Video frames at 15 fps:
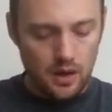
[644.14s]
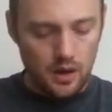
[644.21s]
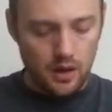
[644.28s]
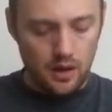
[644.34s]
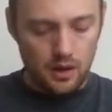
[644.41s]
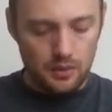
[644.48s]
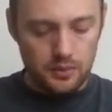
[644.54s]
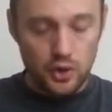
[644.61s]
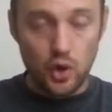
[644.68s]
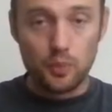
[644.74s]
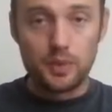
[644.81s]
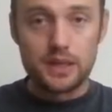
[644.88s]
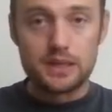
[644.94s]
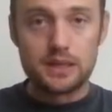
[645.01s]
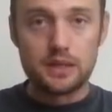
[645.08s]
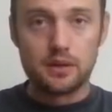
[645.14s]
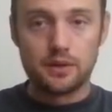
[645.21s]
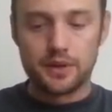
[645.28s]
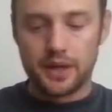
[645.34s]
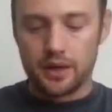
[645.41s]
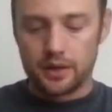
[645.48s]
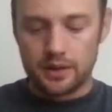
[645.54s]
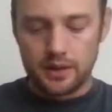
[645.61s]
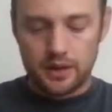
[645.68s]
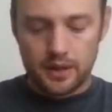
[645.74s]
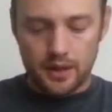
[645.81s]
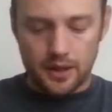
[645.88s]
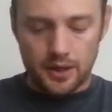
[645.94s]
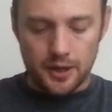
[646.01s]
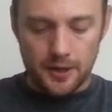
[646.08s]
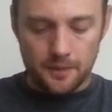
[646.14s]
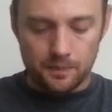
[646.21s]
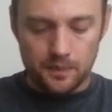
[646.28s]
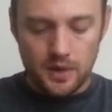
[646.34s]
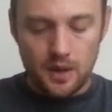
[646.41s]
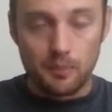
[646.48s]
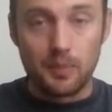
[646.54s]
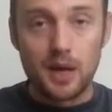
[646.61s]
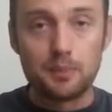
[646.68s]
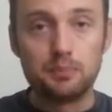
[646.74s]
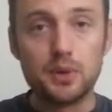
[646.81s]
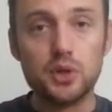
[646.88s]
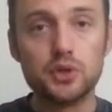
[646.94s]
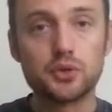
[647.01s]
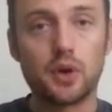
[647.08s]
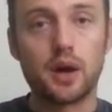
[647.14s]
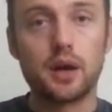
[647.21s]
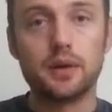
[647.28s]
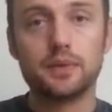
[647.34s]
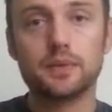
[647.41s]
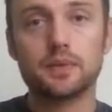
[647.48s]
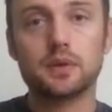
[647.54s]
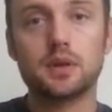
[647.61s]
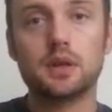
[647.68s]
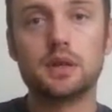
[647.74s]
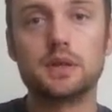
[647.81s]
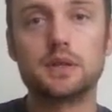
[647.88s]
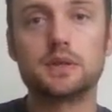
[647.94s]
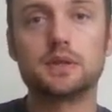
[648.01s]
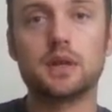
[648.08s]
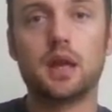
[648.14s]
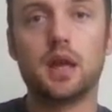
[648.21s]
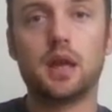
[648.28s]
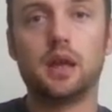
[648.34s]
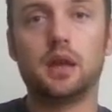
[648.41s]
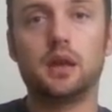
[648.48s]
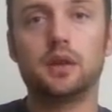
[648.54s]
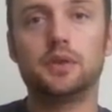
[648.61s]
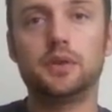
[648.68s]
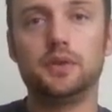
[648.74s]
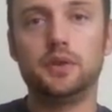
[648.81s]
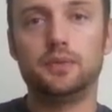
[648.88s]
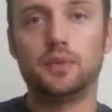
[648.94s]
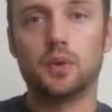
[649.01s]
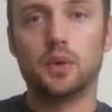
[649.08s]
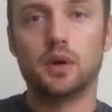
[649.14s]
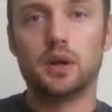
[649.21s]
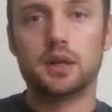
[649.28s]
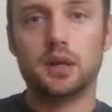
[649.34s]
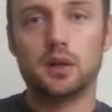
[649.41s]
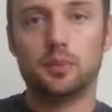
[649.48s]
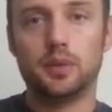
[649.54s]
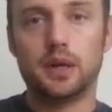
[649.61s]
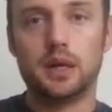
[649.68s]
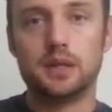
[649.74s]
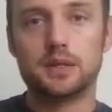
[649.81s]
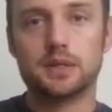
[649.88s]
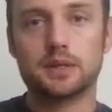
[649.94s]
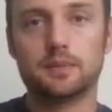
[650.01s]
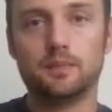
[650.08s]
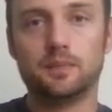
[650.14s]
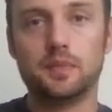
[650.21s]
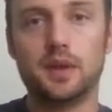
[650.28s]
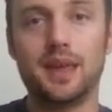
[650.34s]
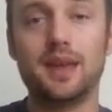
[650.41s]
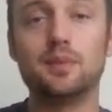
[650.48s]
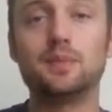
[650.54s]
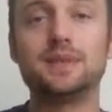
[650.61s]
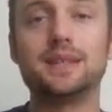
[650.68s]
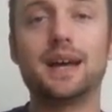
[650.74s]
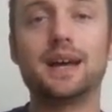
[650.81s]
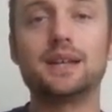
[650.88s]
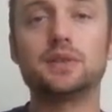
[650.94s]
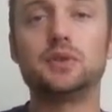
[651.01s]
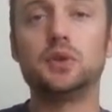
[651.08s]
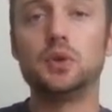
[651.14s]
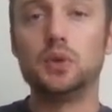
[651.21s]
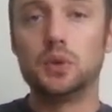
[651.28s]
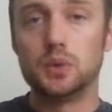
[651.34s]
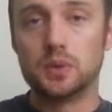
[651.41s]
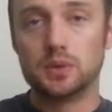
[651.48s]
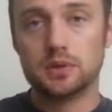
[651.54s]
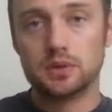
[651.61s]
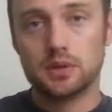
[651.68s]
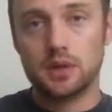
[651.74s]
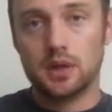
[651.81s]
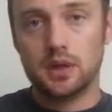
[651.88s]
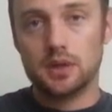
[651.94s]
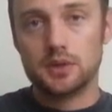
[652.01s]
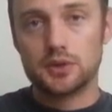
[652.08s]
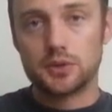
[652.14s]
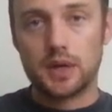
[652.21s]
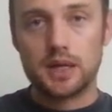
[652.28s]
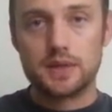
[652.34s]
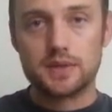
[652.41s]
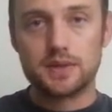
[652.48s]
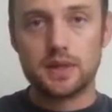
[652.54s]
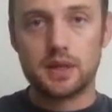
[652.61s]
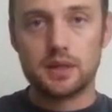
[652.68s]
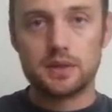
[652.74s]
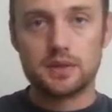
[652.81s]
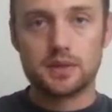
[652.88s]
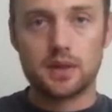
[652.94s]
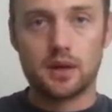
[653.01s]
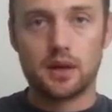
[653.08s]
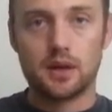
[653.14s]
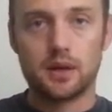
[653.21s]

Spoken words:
no big deal there. My boot drive is a 64 gigabyte M.2 Transcend